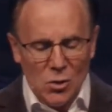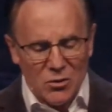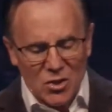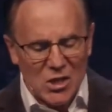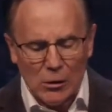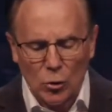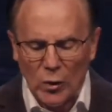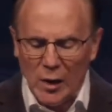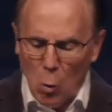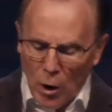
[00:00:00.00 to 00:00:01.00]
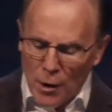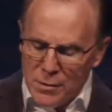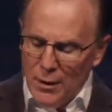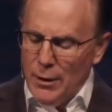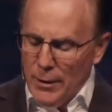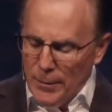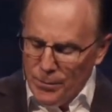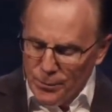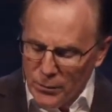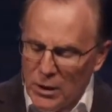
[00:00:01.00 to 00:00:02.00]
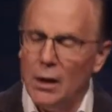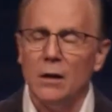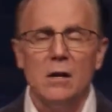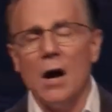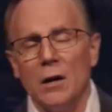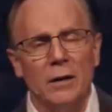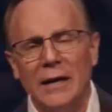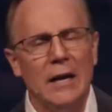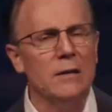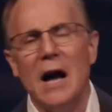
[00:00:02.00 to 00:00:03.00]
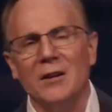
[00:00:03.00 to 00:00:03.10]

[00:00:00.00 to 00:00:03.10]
So it's a single Greek word, kenodoxia.